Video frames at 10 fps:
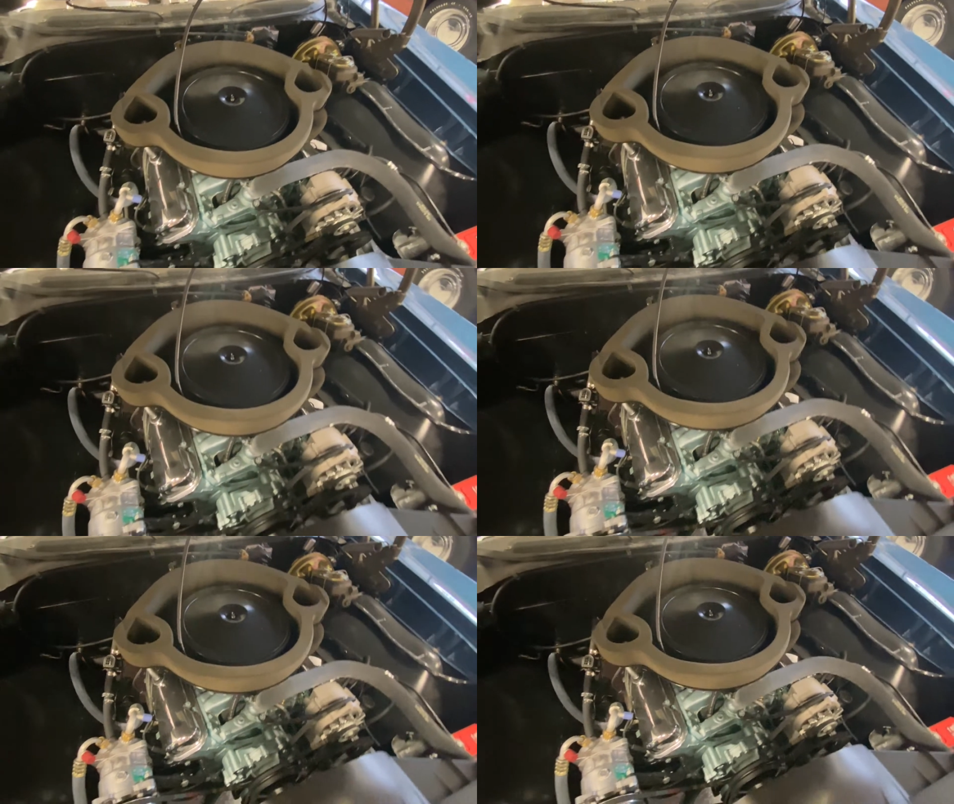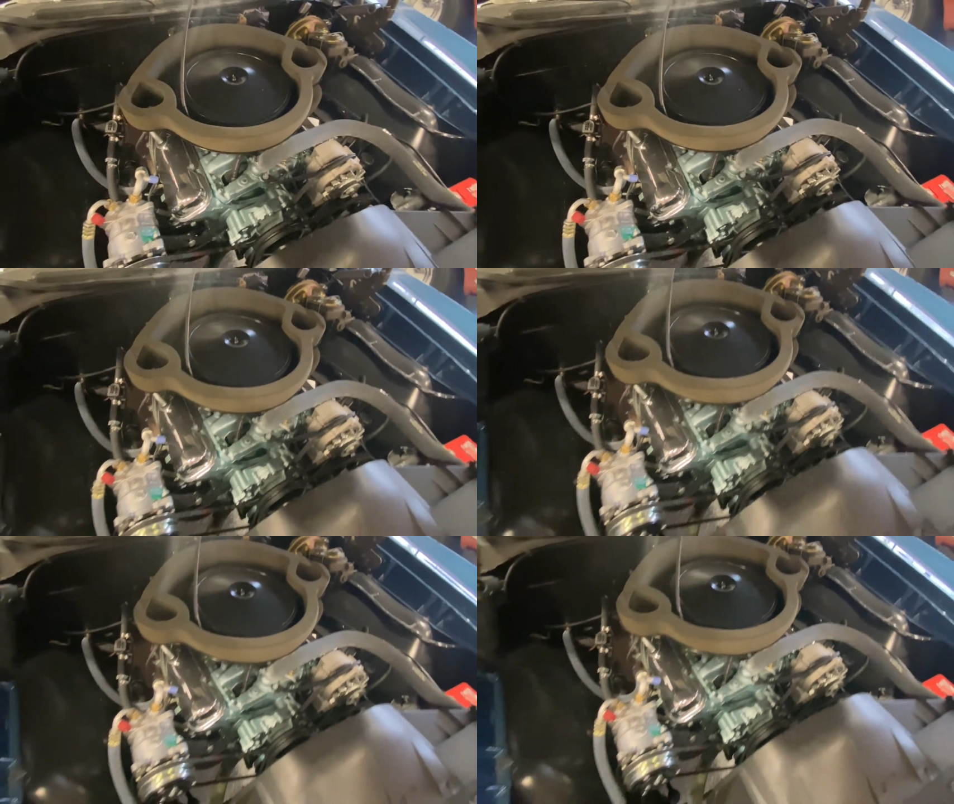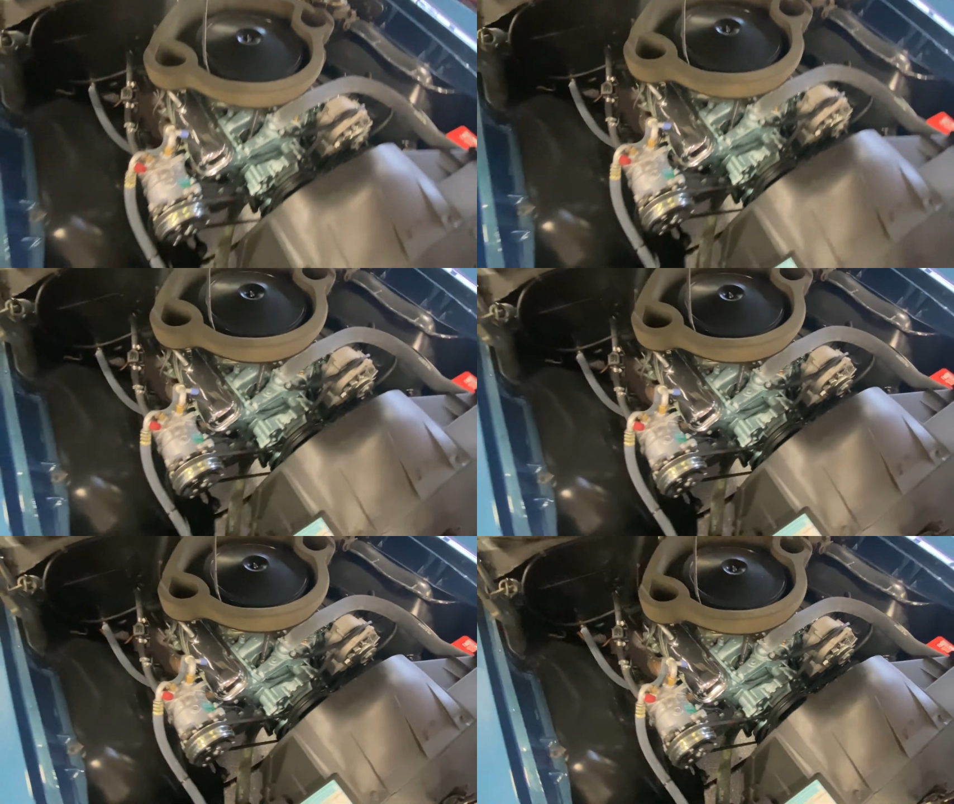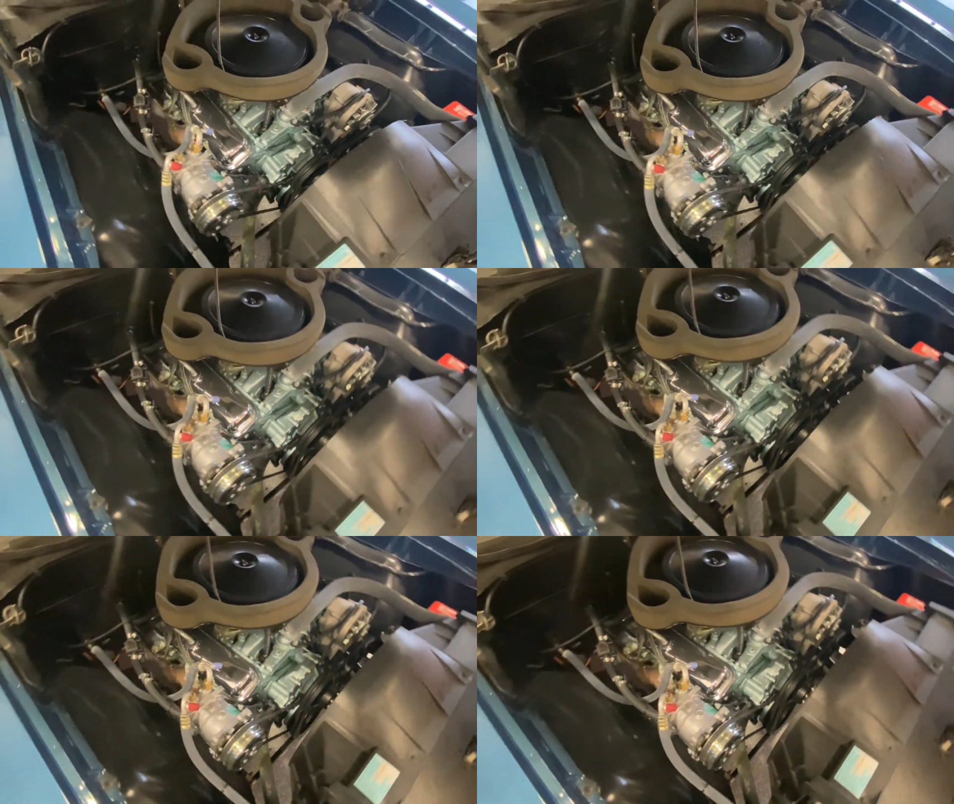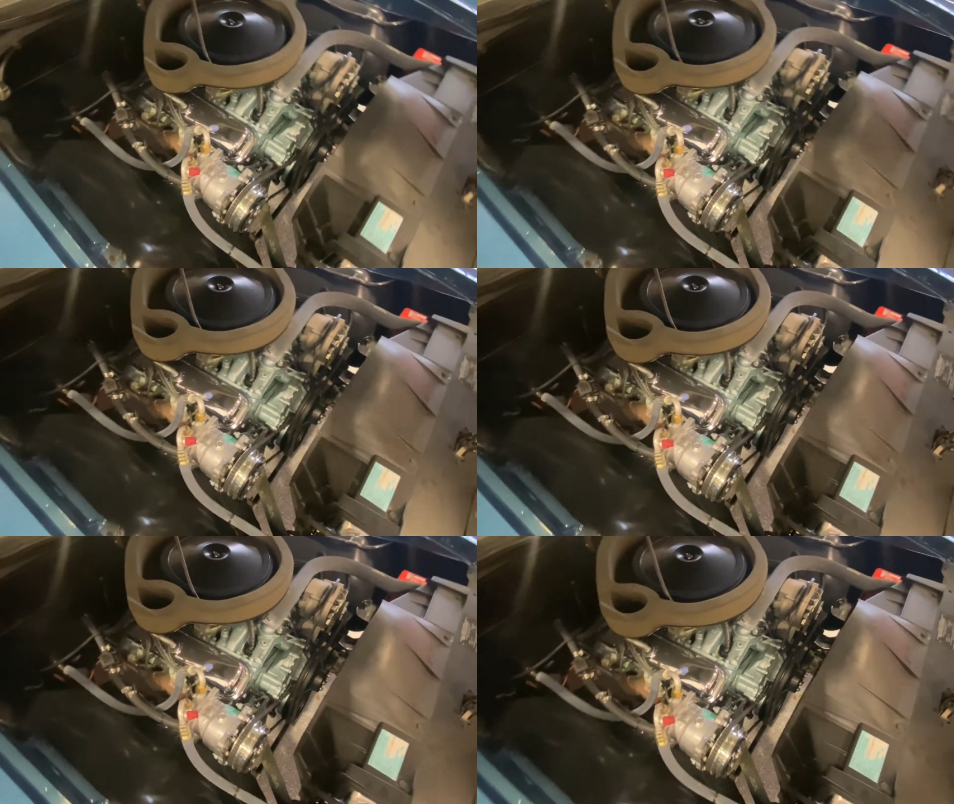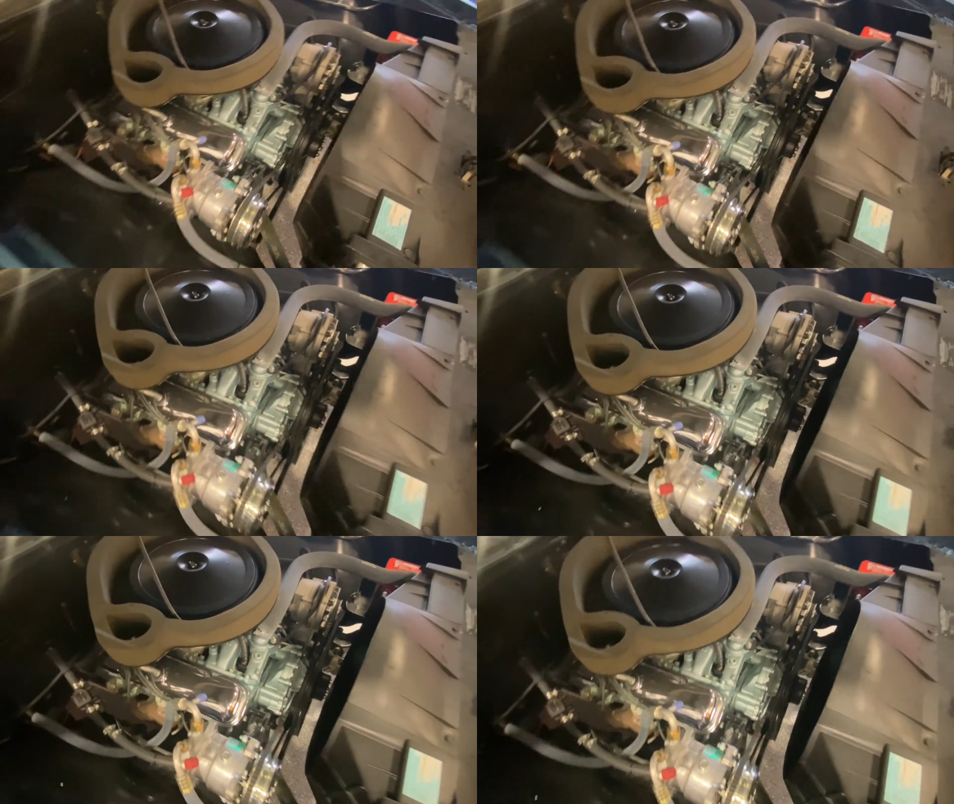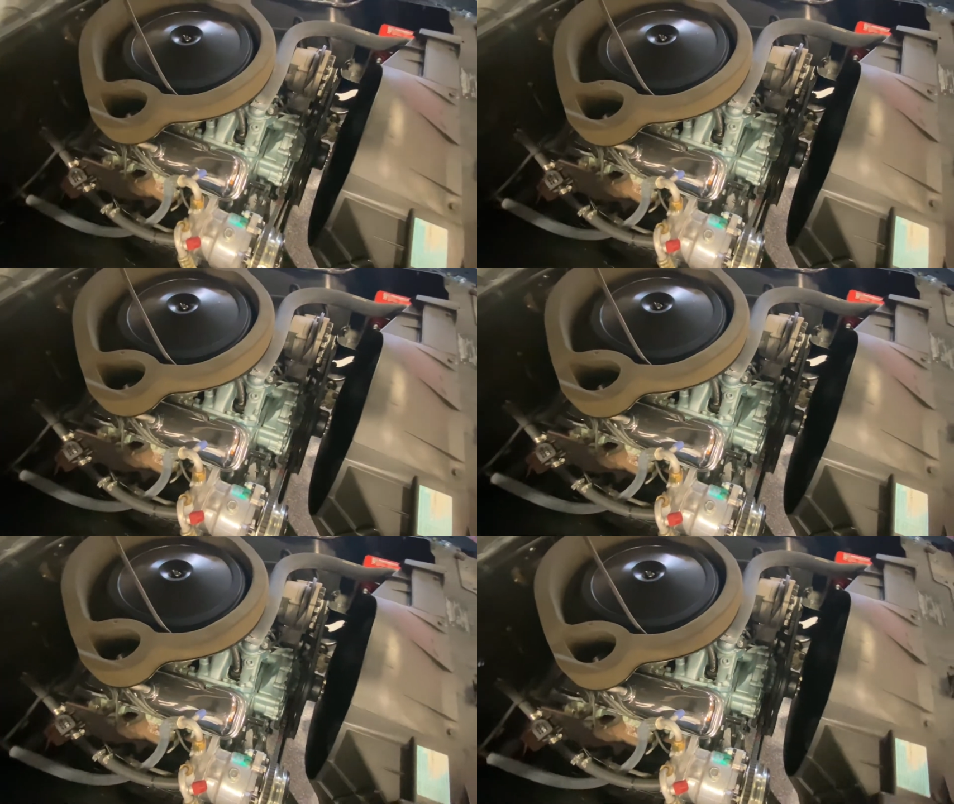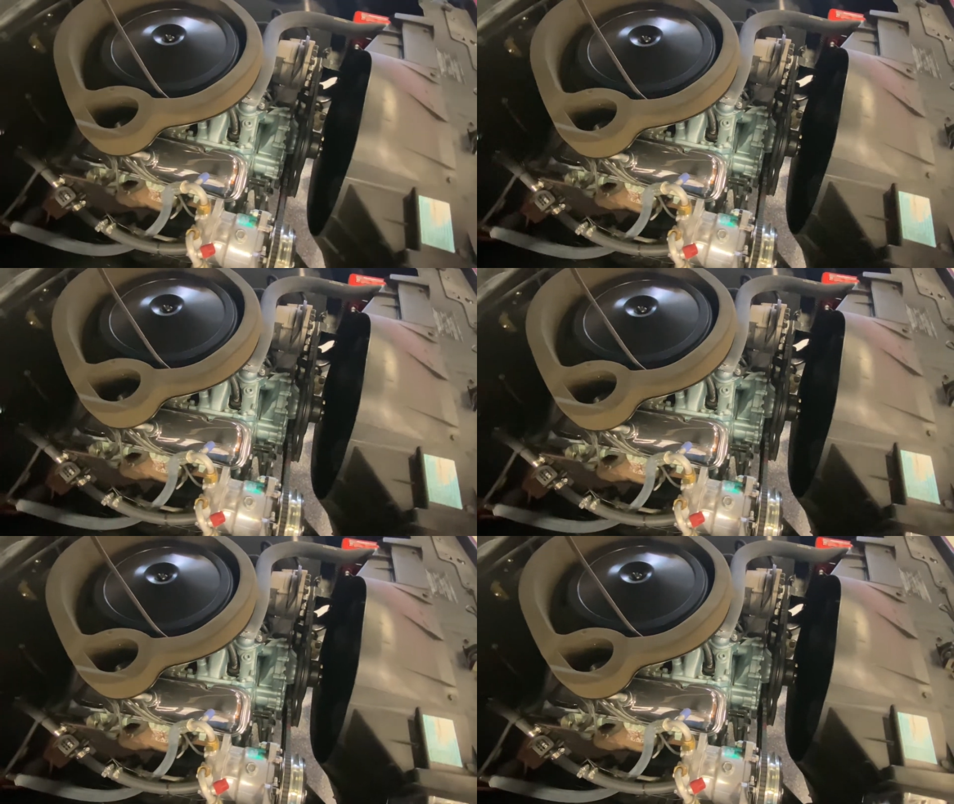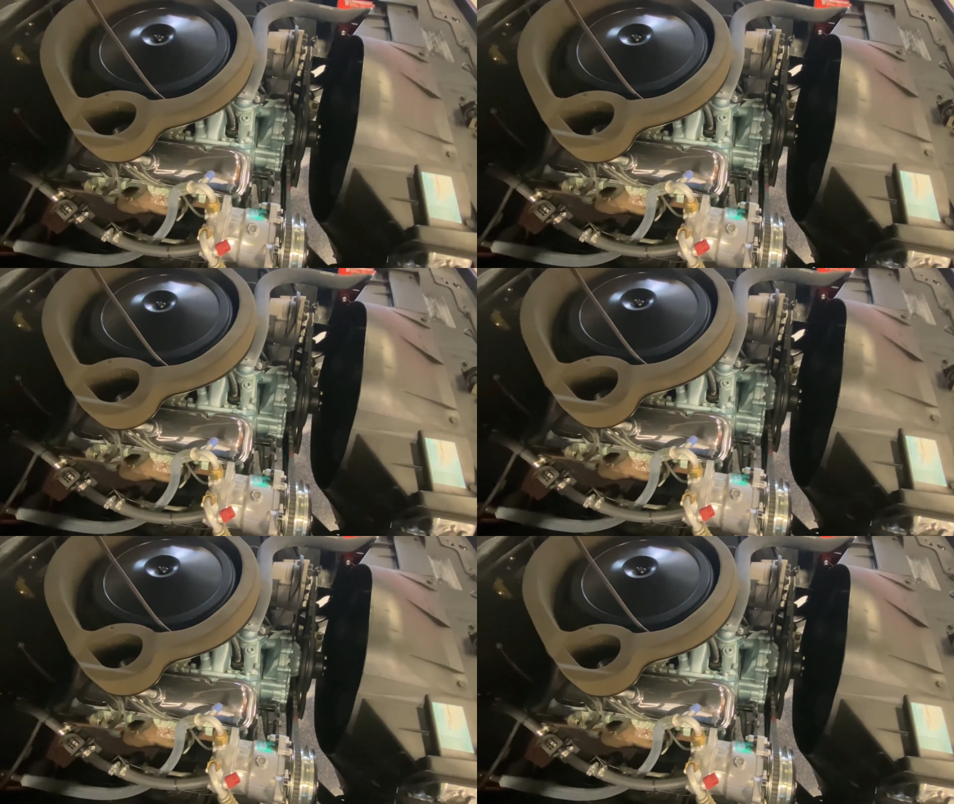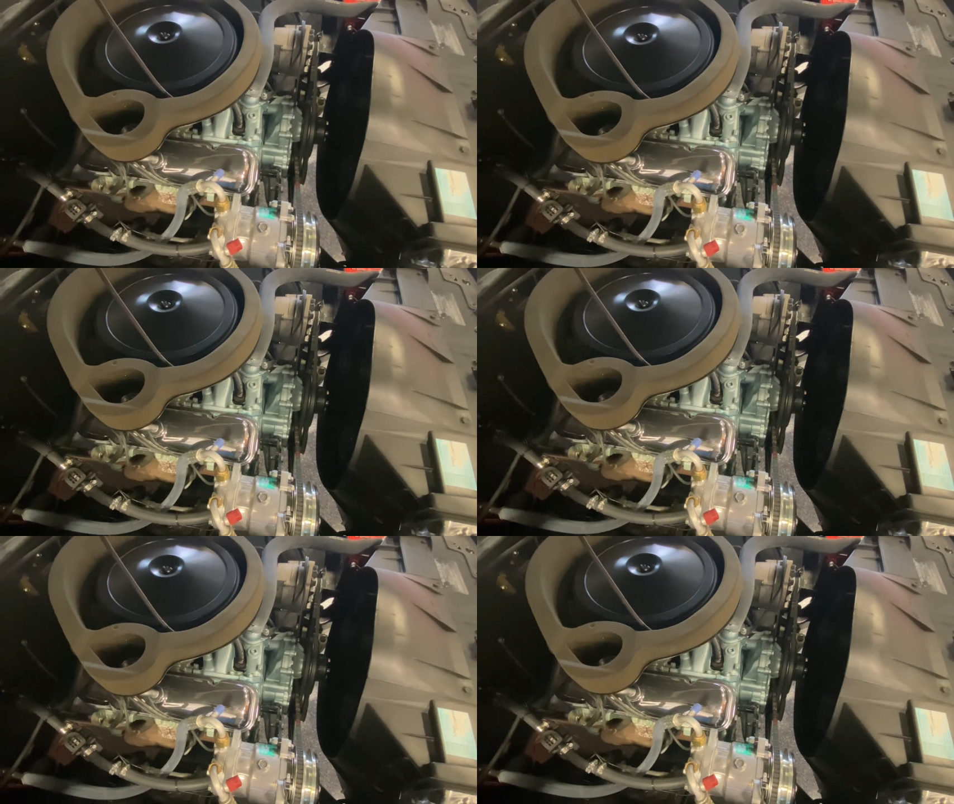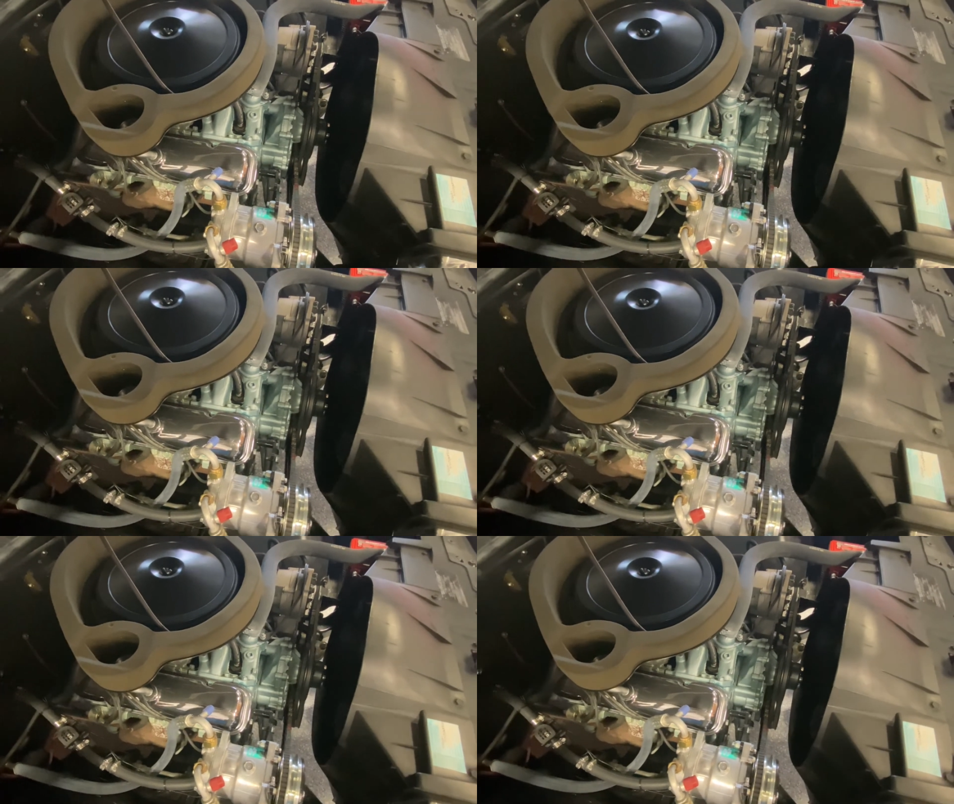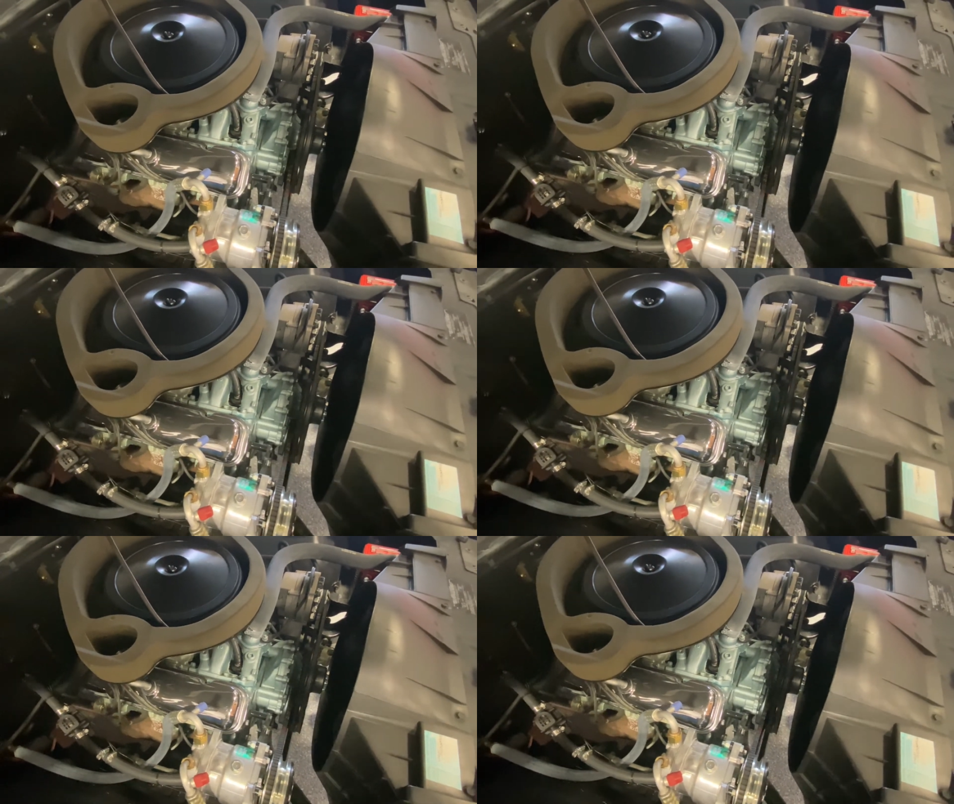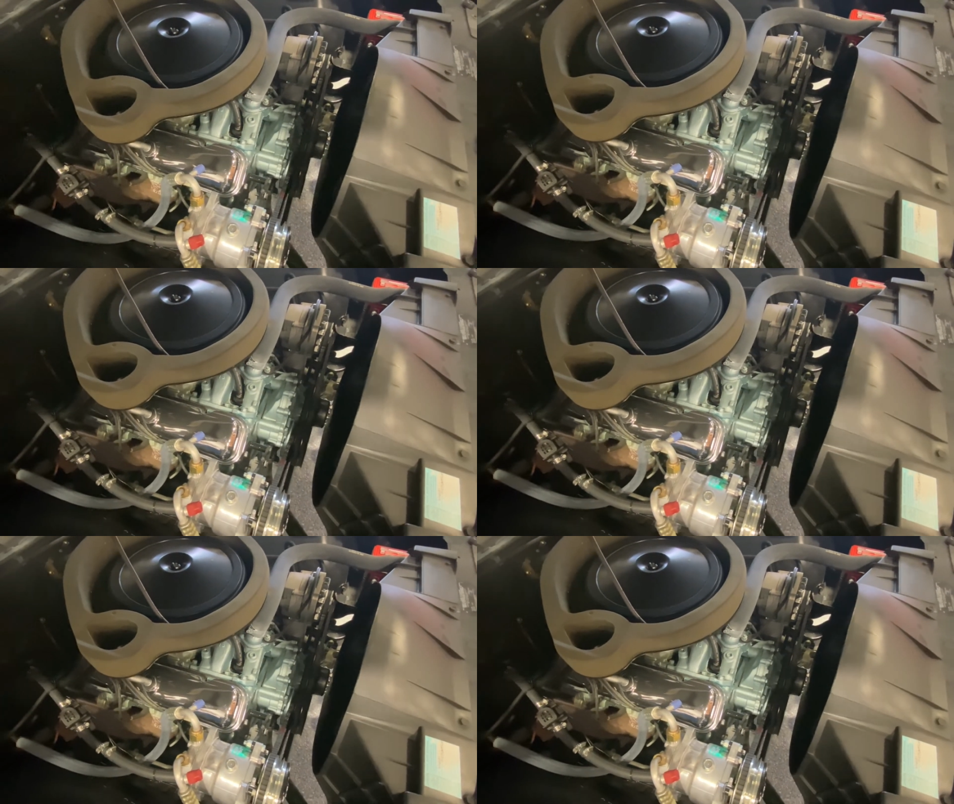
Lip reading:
Nobody's mouth can be seen.